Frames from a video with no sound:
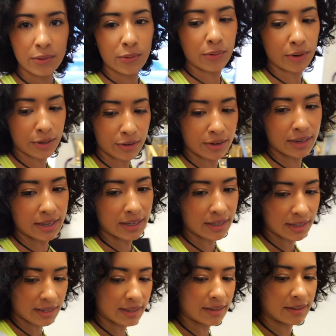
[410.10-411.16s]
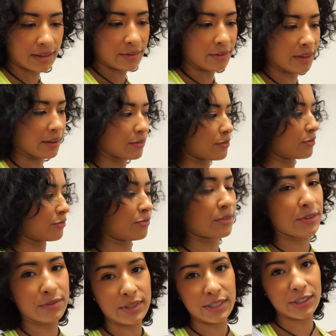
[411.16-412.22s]
ordering like
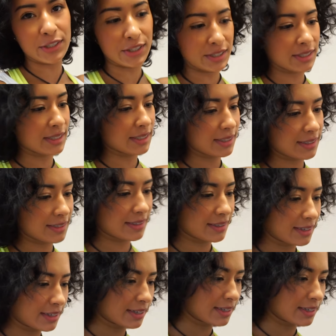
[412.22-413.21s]
50 shirts.